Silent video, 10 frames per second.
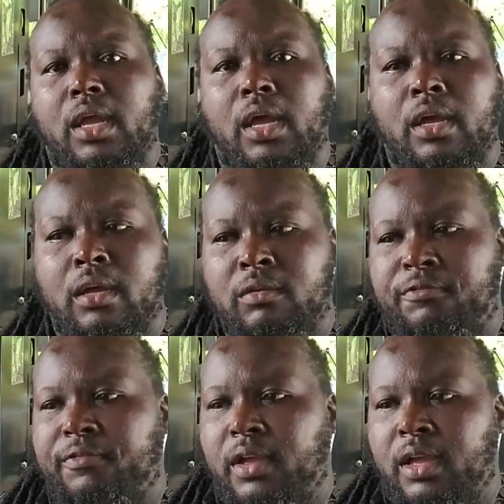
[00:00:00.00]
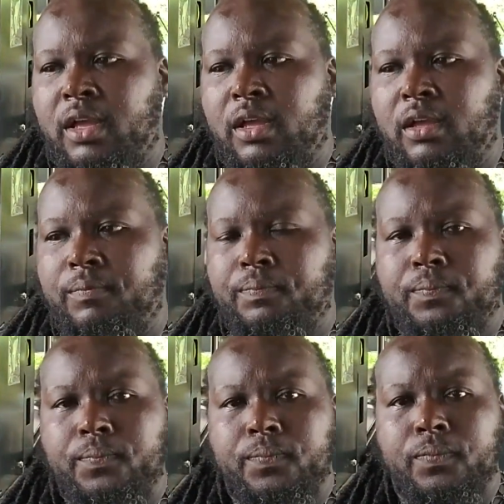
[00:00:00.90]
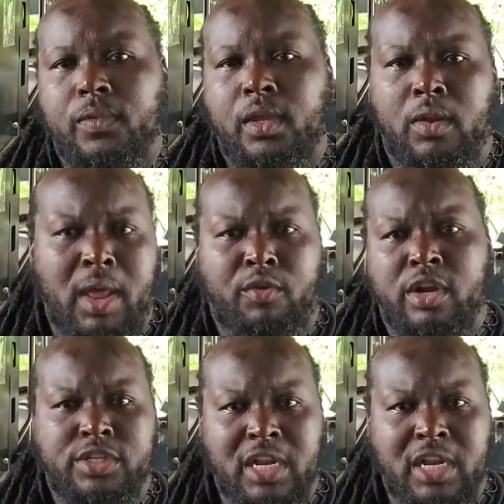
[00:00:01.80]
of, you know, I crunch the